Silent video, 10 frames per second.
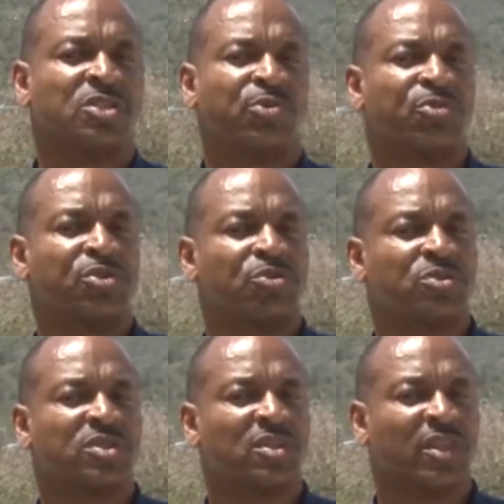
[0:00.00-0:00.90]
to
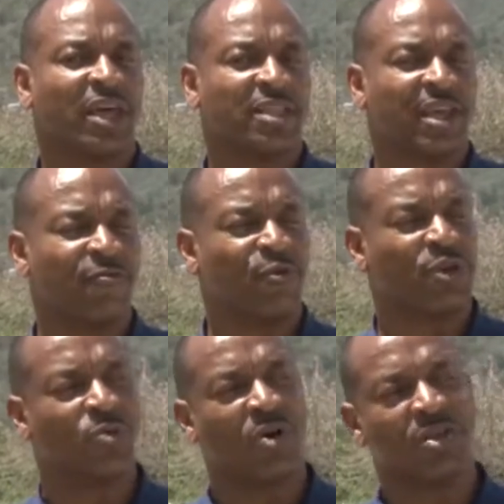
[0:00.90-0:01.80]
reuse that
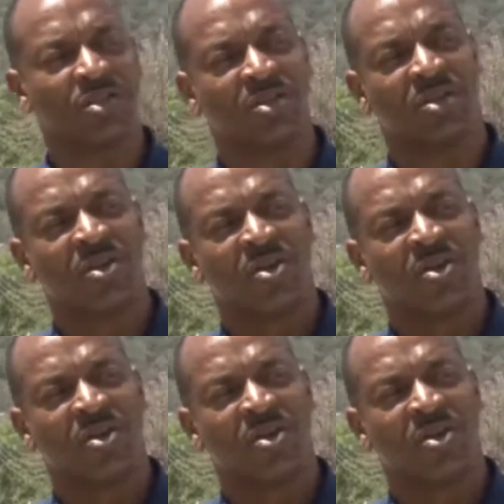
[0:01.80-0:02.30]
effluent water